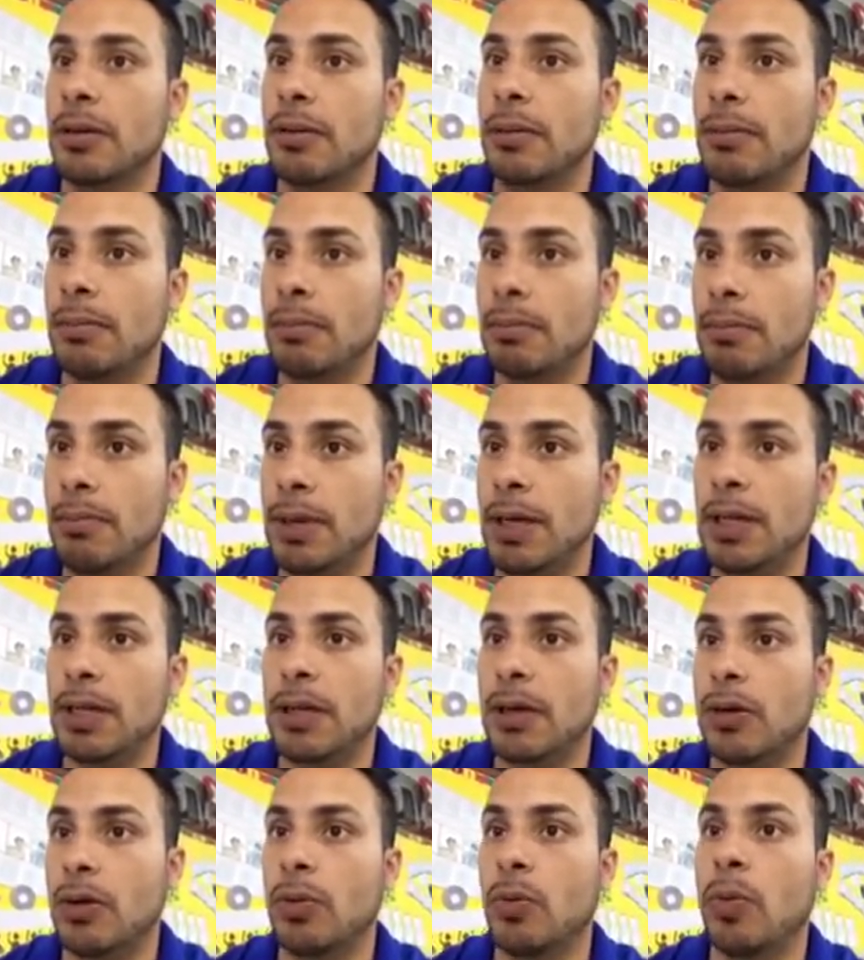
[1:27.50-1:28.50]
1
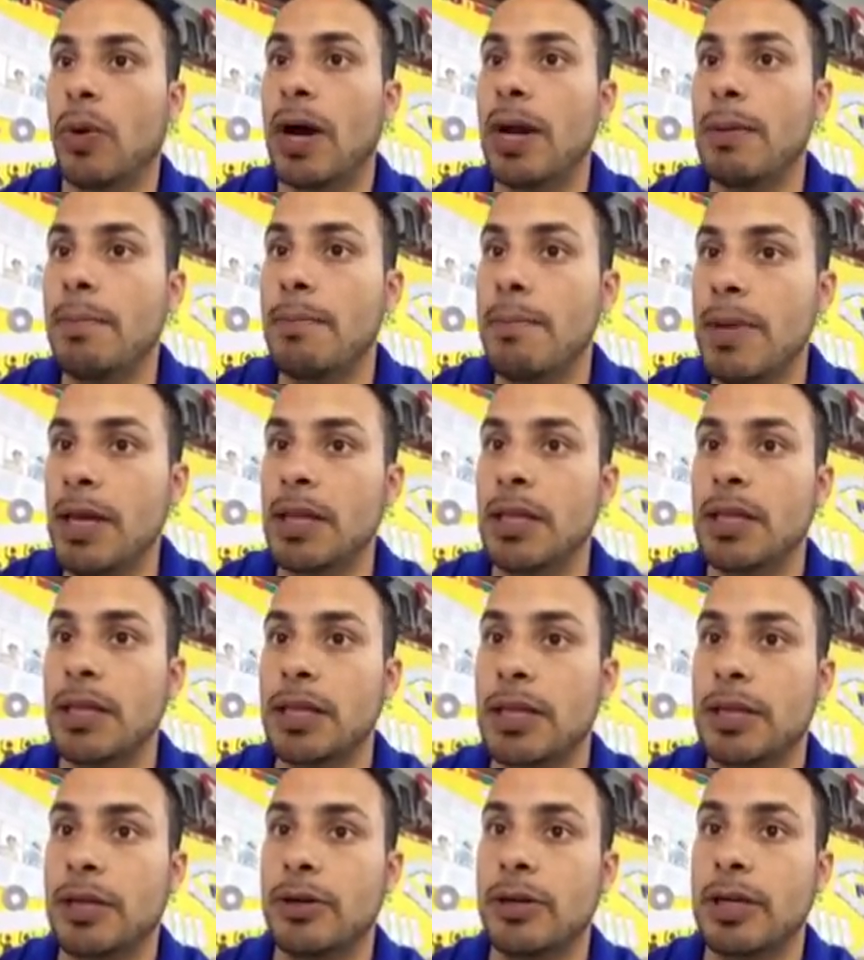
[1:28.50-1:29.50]

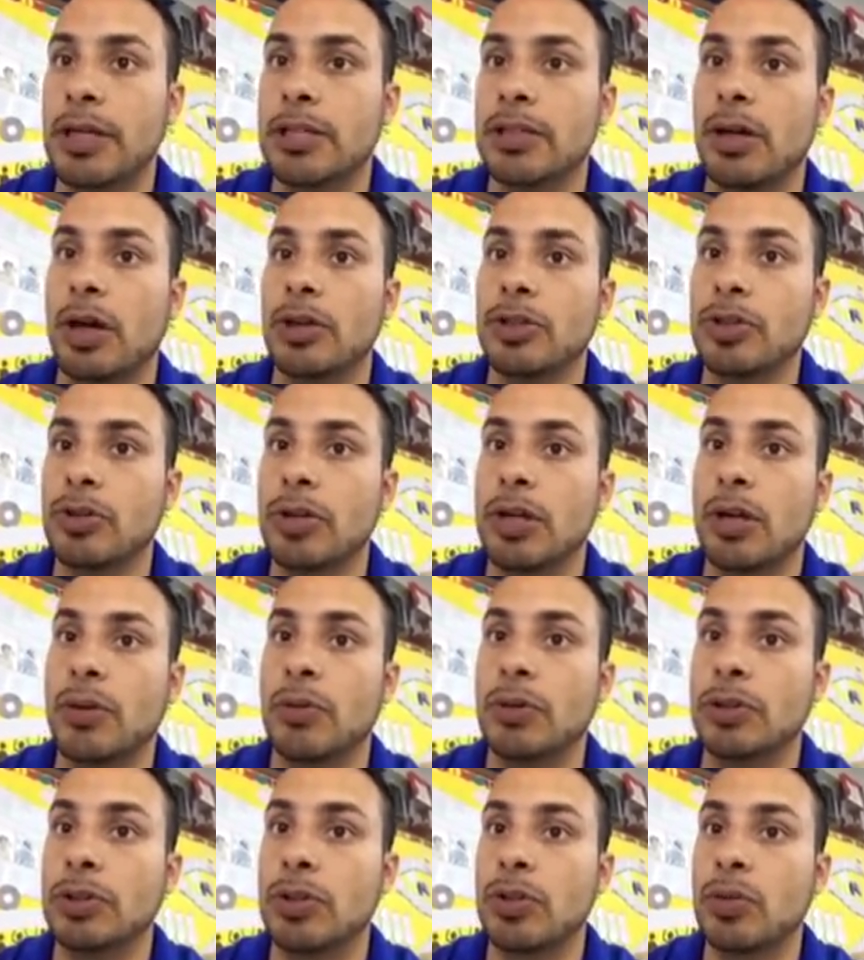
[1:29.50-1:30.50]
milliliter is also
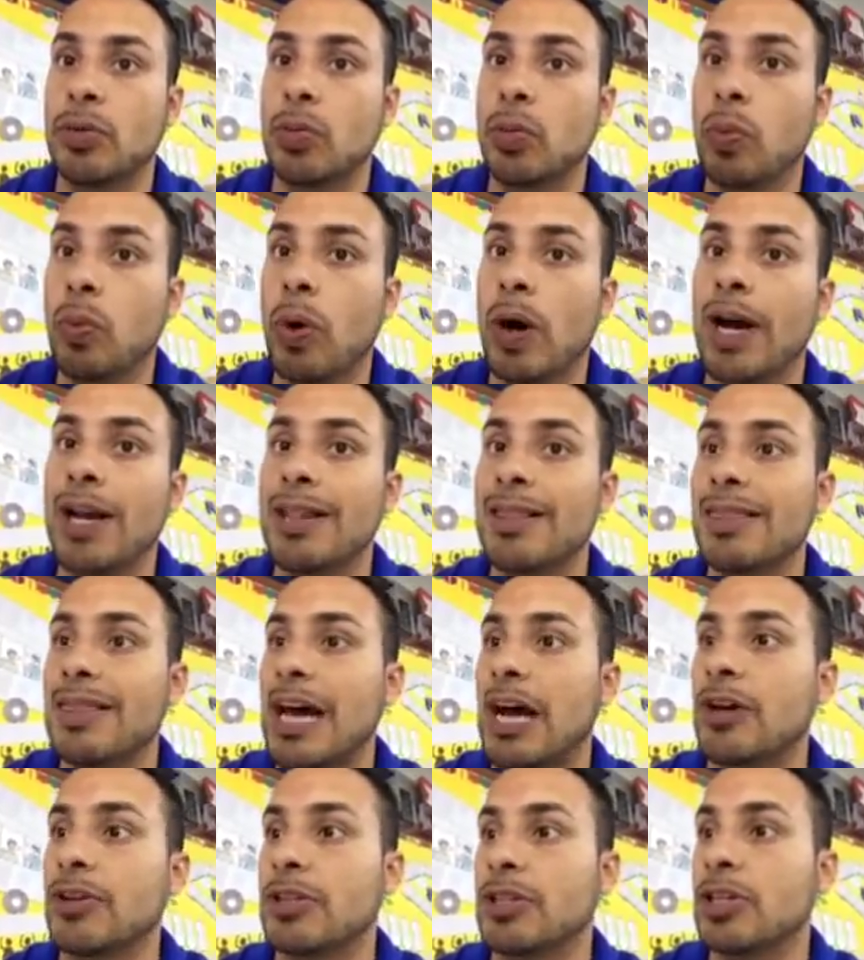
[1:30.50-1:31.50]
equal to
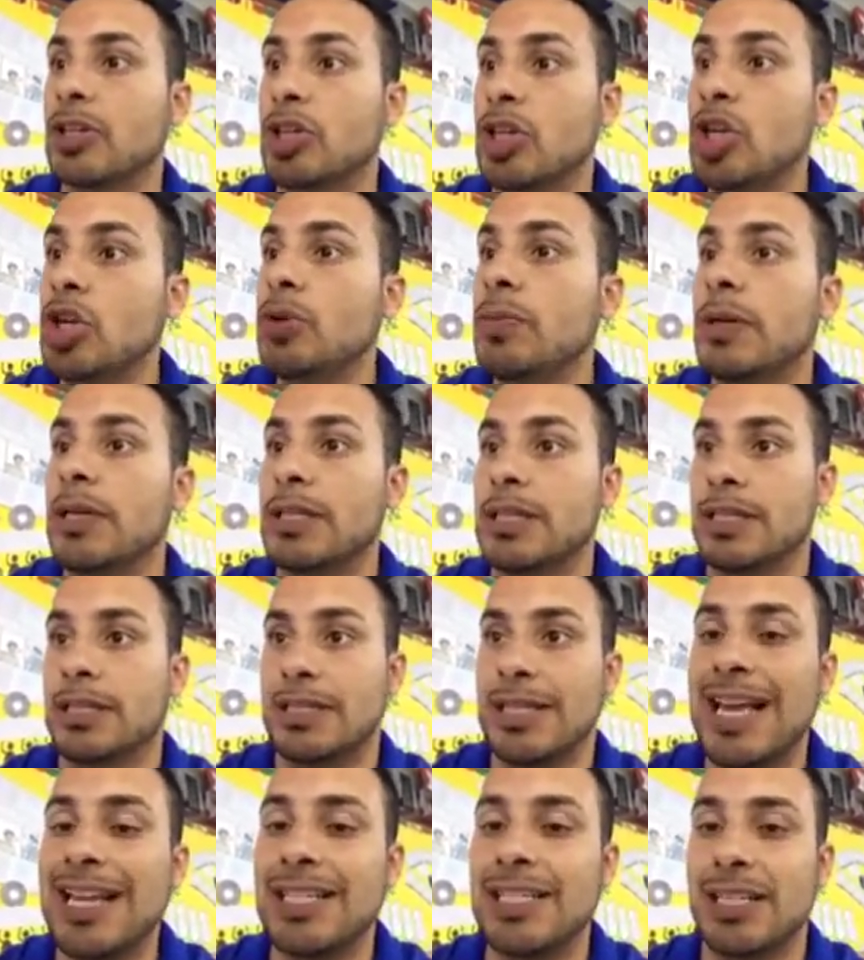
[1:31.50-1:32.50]
1,000 cubic
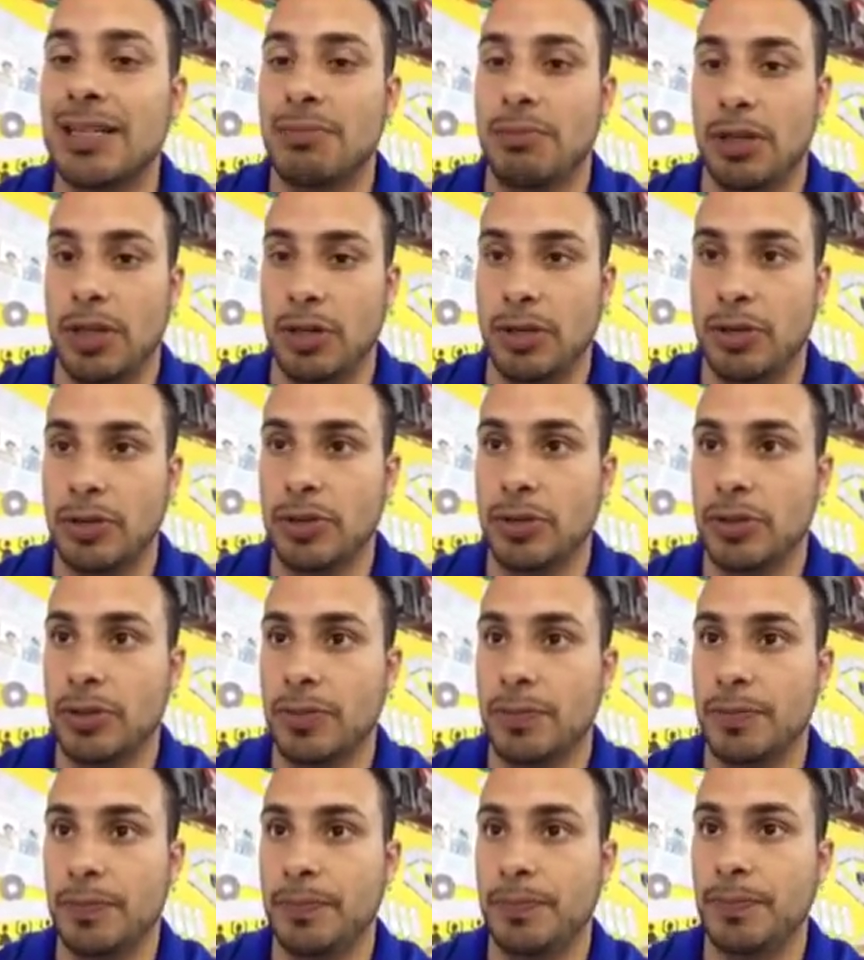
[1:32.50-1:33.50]
centimeters.
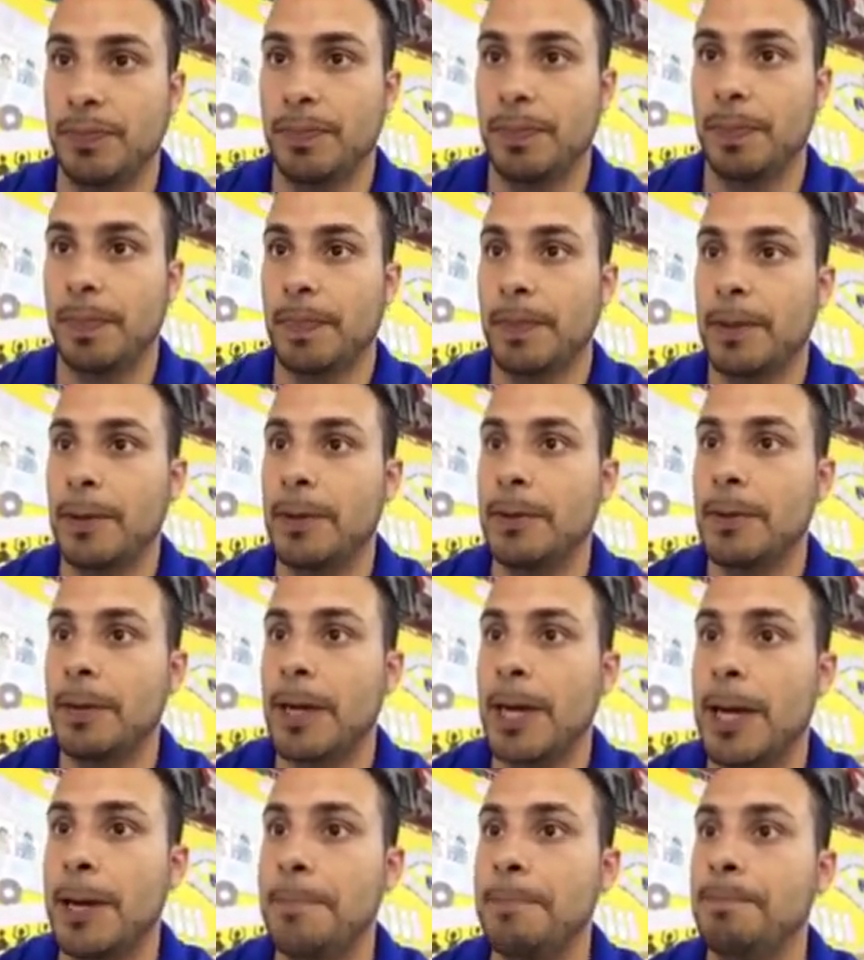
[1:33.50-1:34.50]

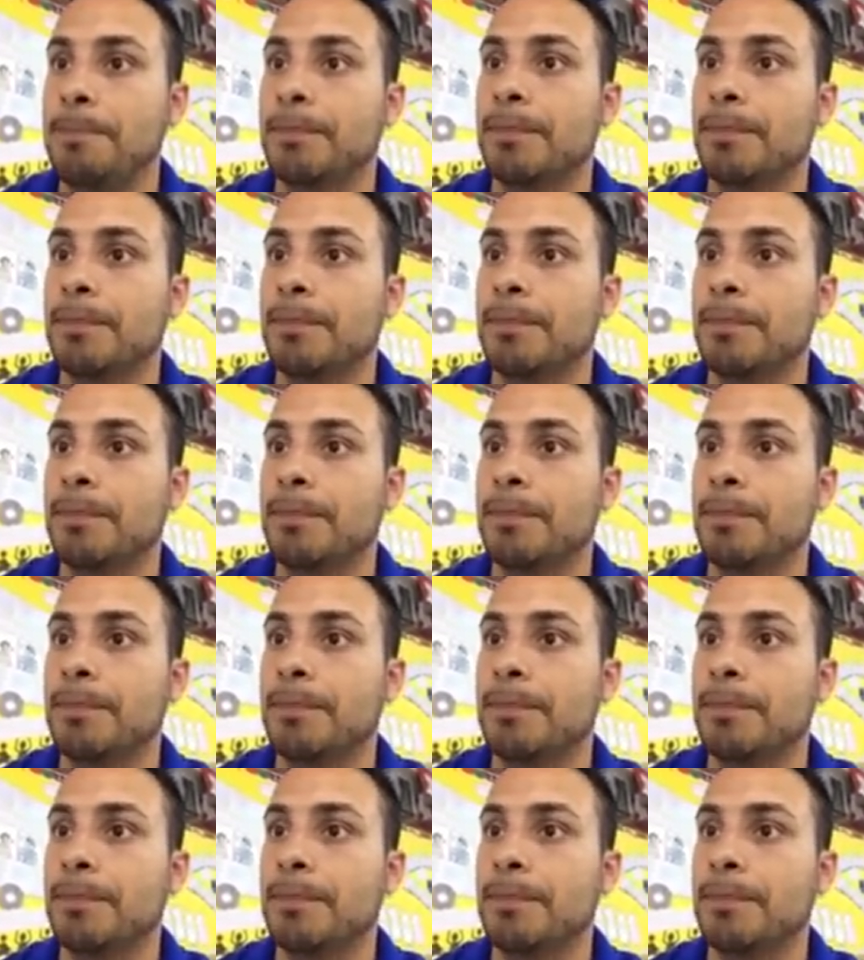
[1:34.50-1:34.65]
Okay?